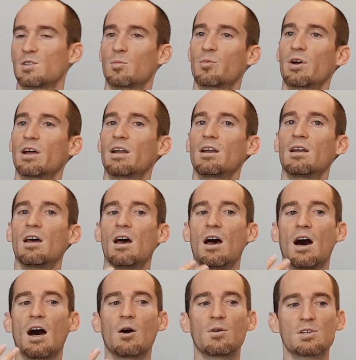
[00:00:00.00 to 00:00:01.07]
The brain,
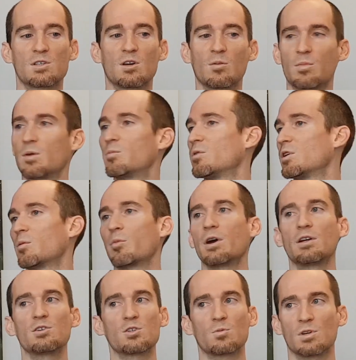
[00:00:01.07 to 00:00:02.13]
I always tell people, your
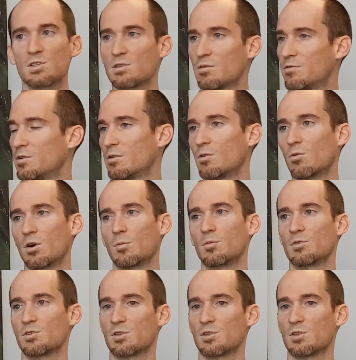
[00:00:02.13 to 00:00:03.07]
brain just wants to feel normal.